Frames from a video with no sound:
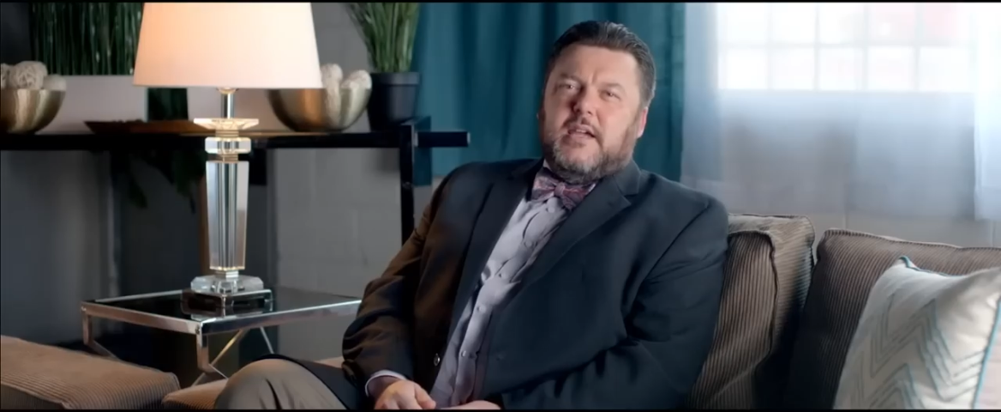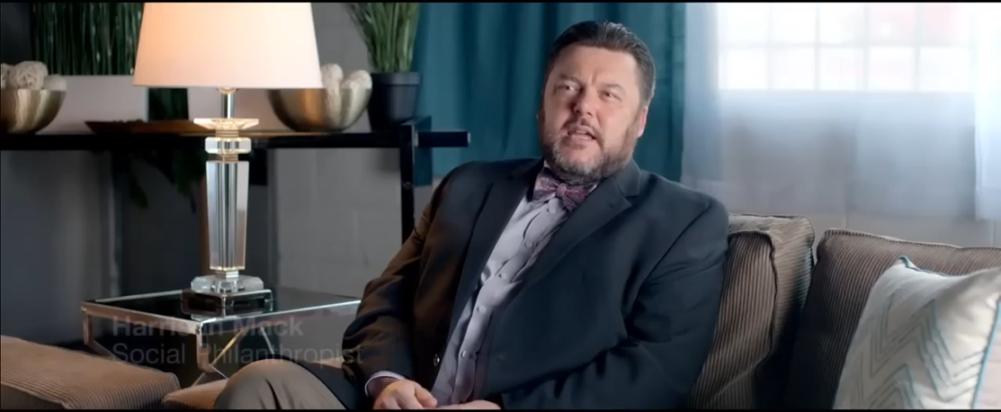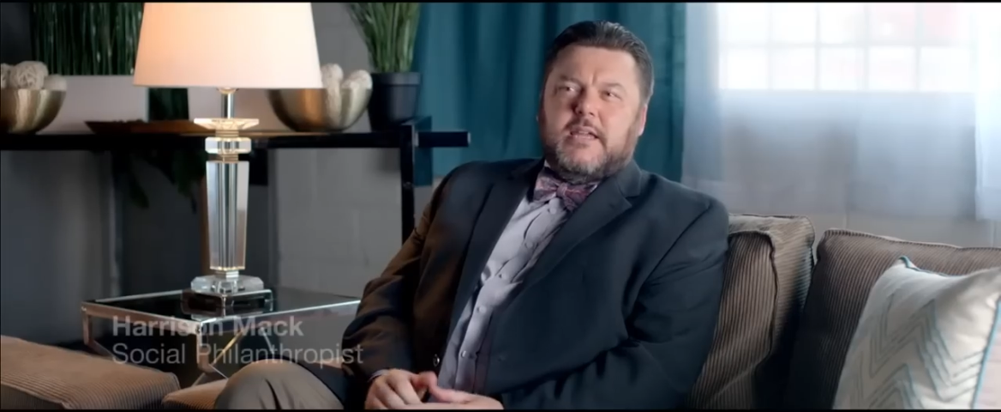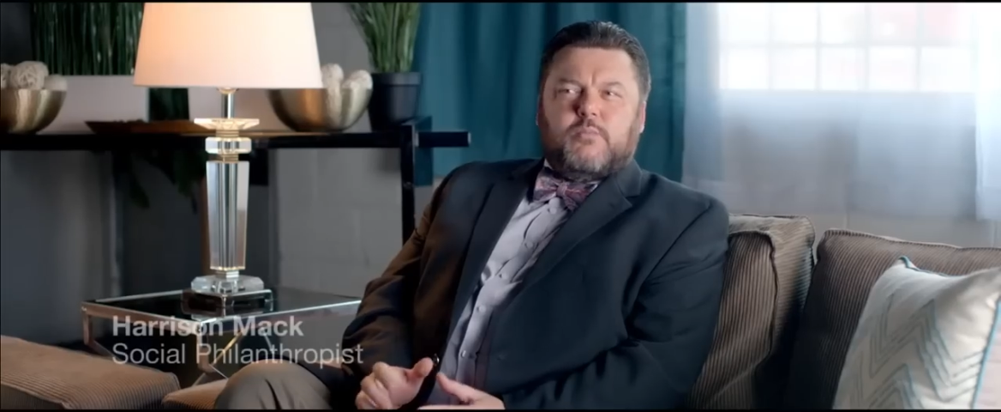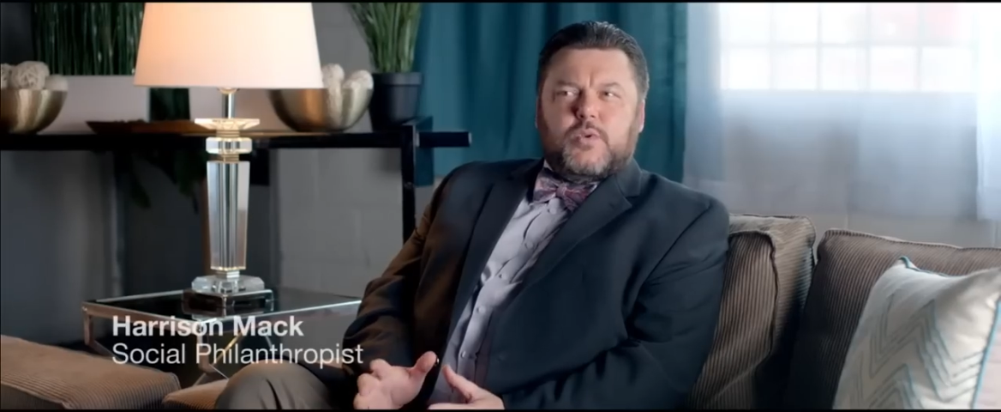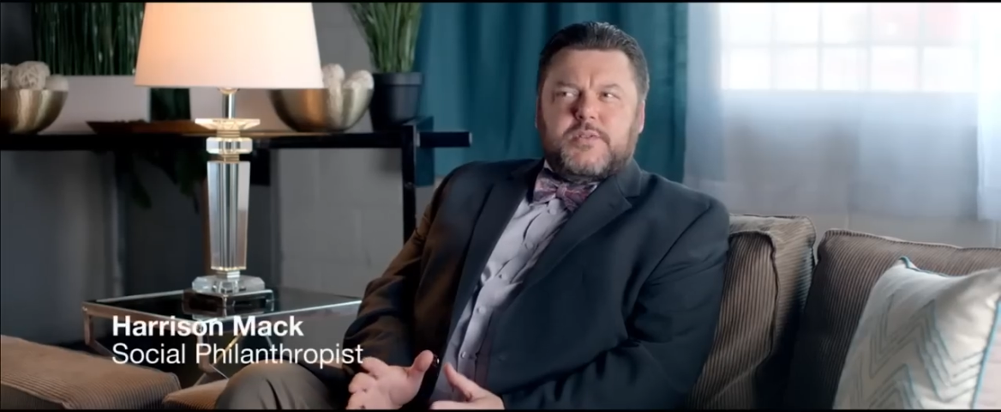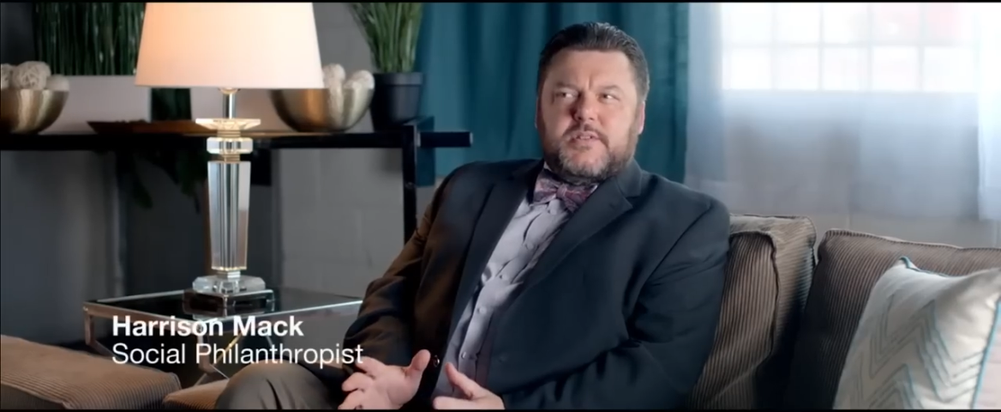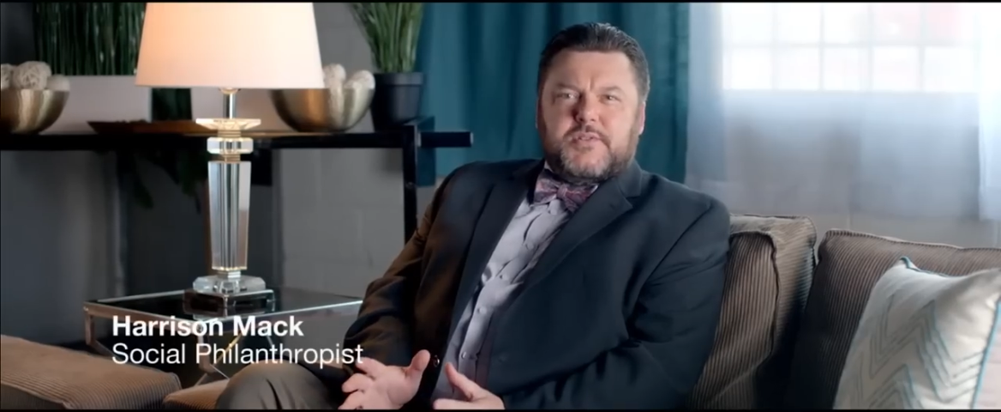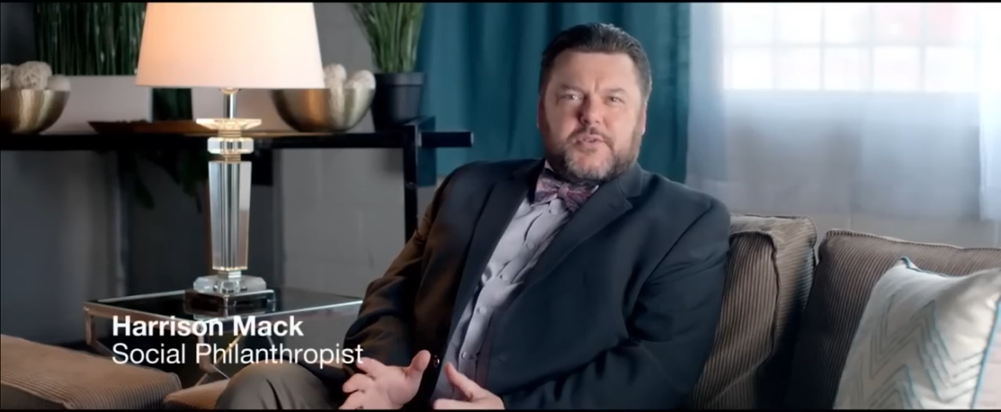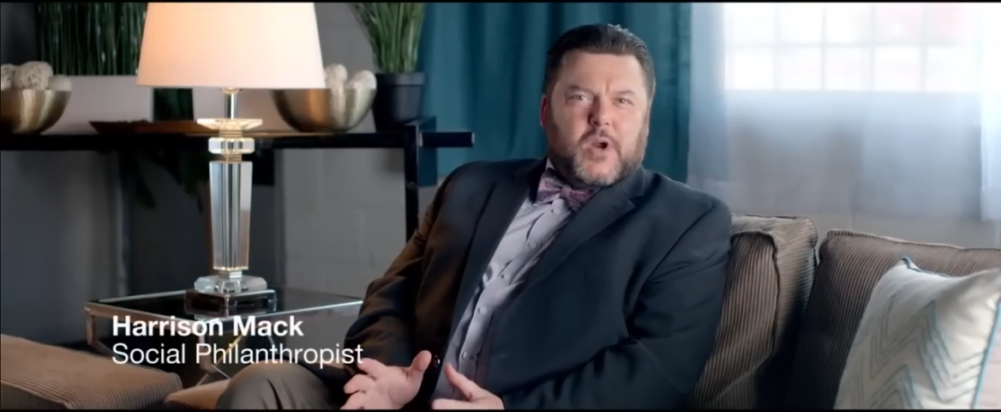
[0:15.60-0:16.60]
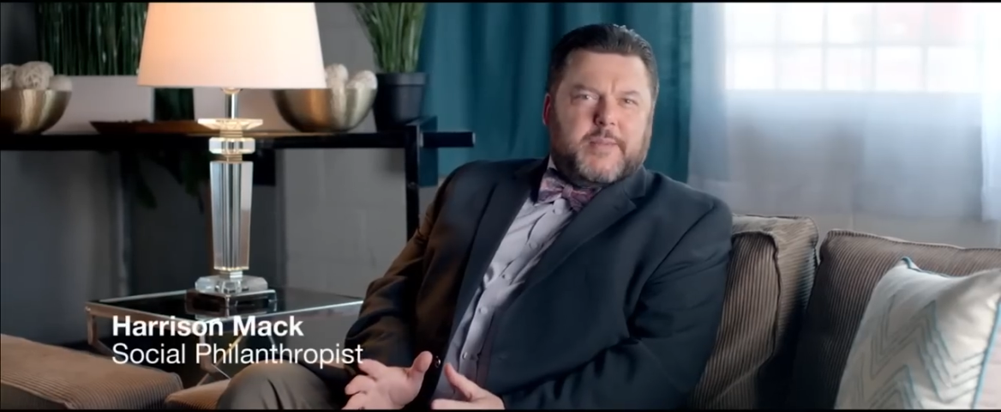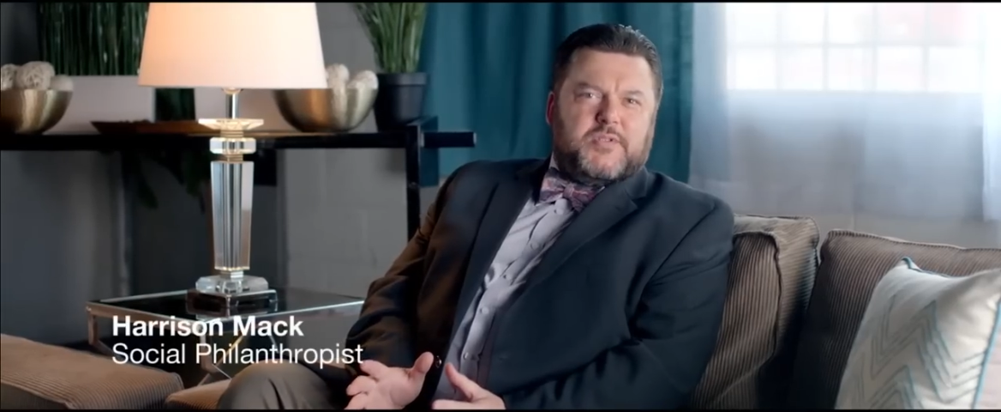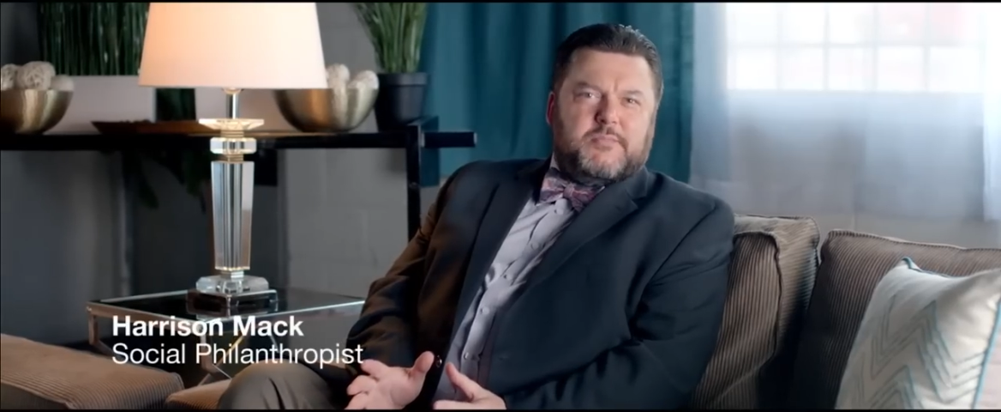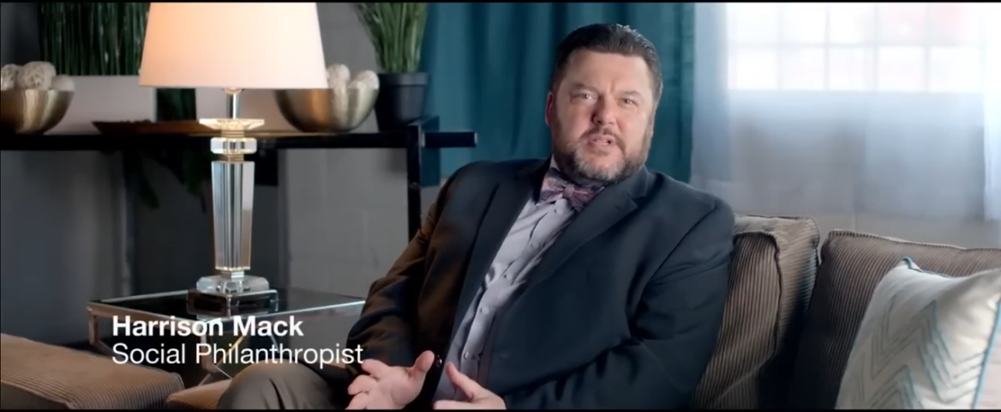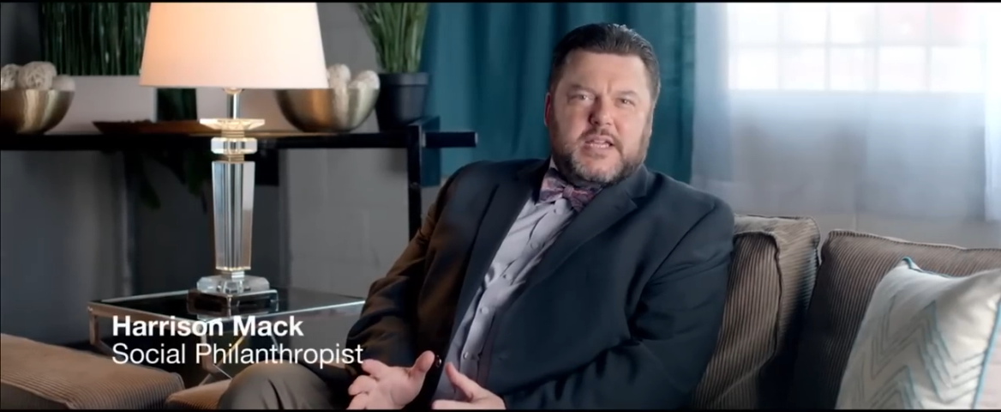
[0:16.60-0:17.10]
It was
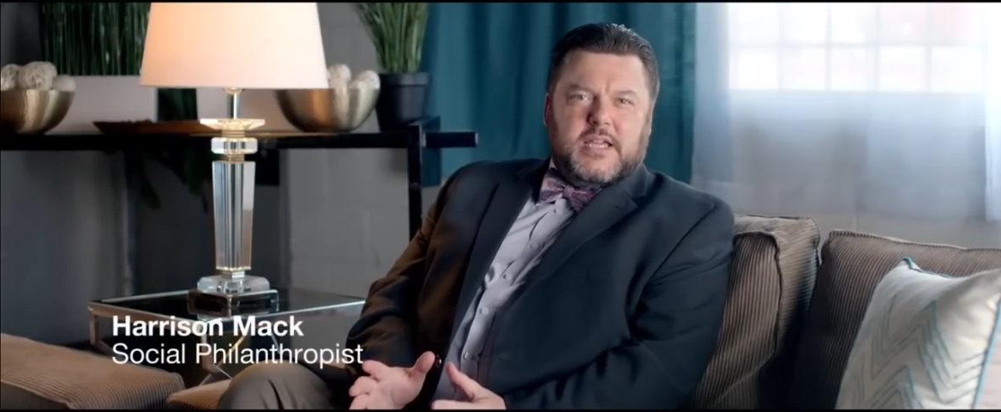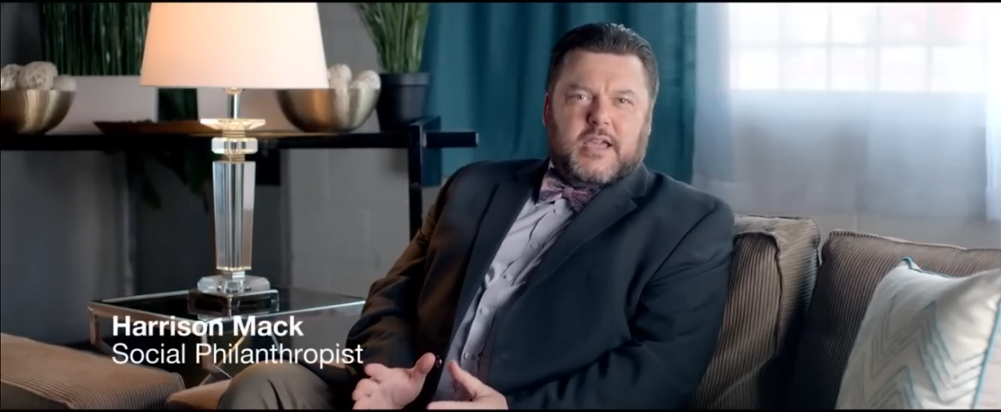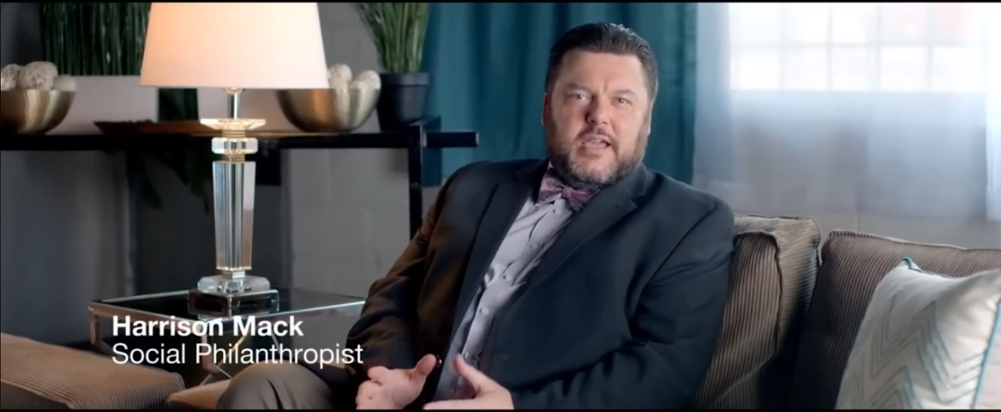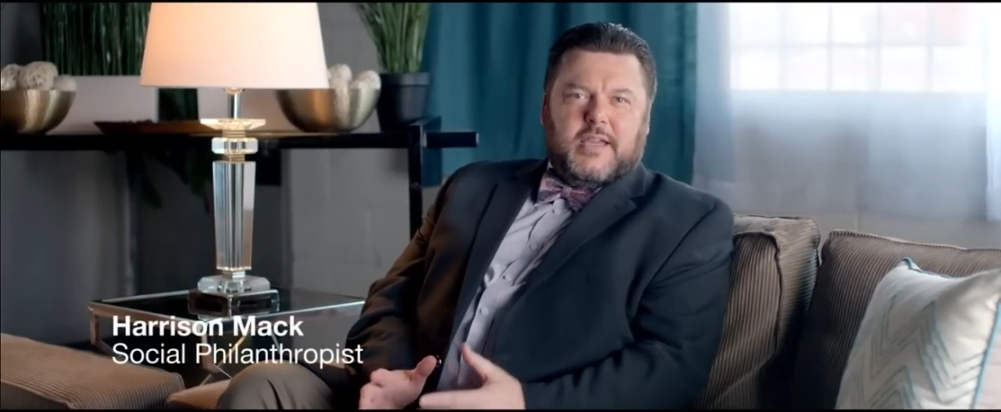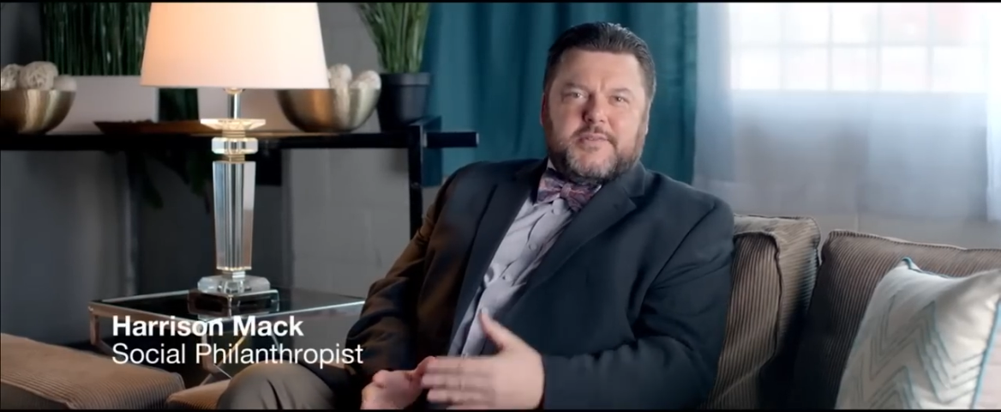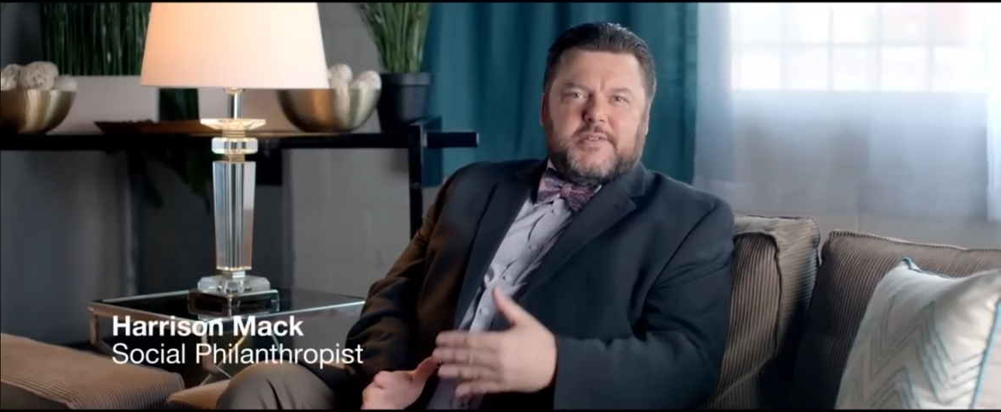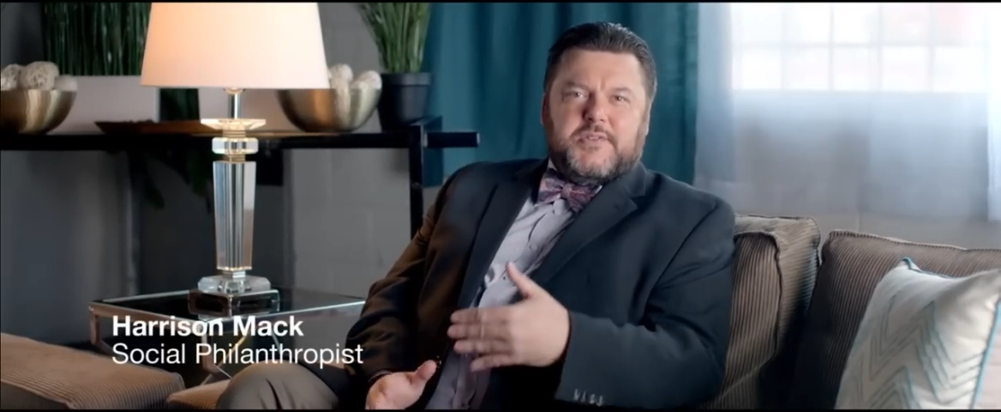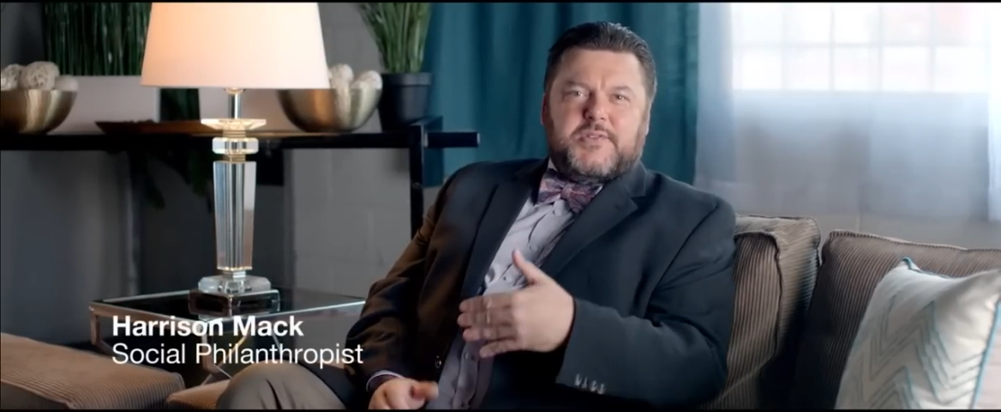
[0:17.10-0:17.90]
described to me as a